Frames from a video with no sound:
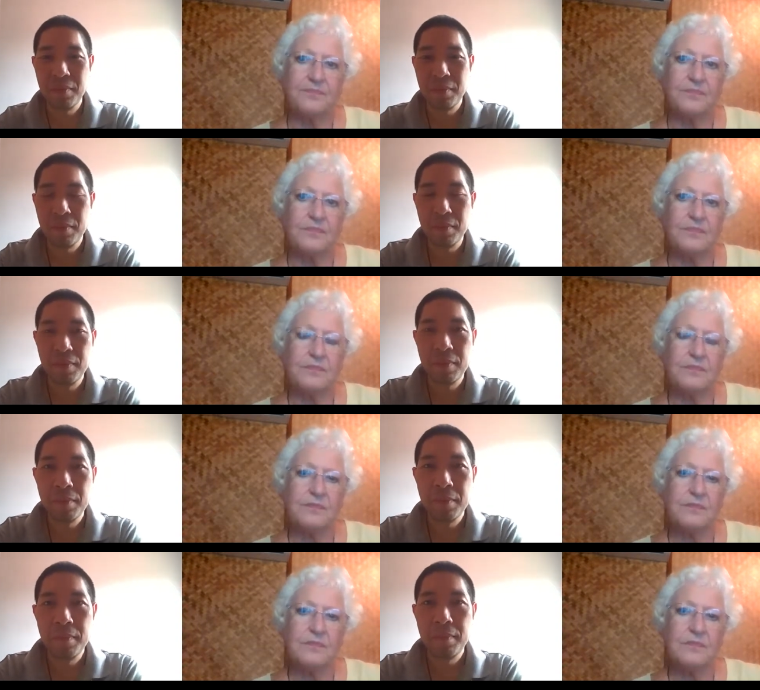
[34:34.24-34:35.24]

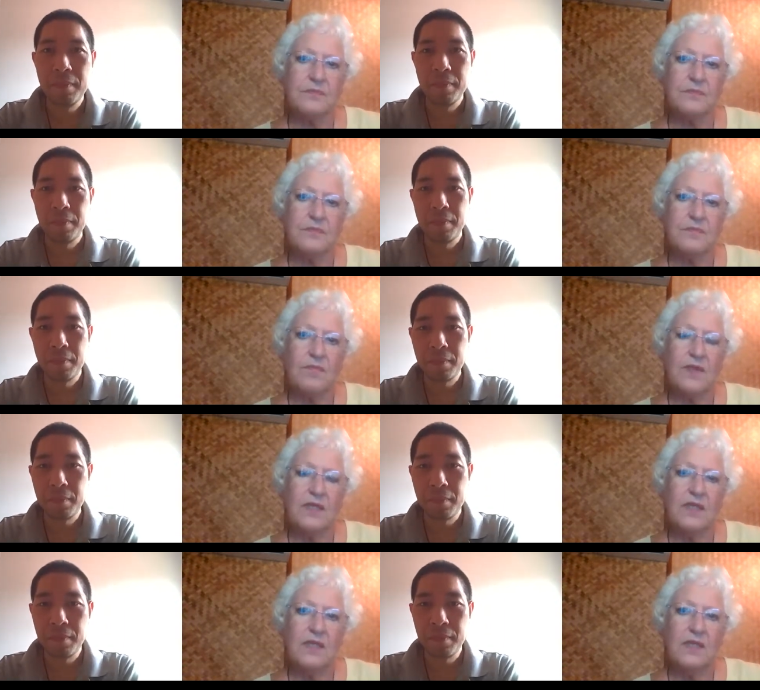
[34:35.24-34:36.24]

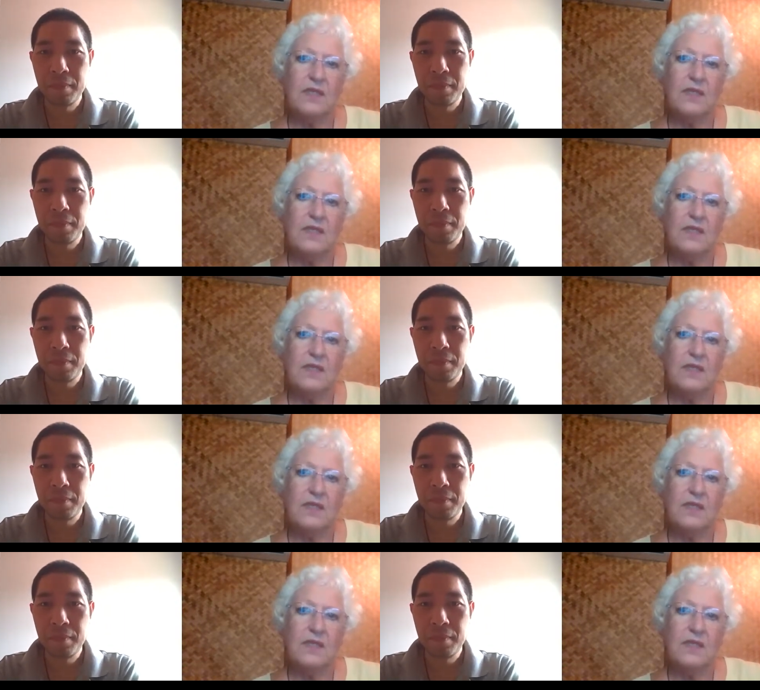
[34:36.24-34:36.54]
(silence)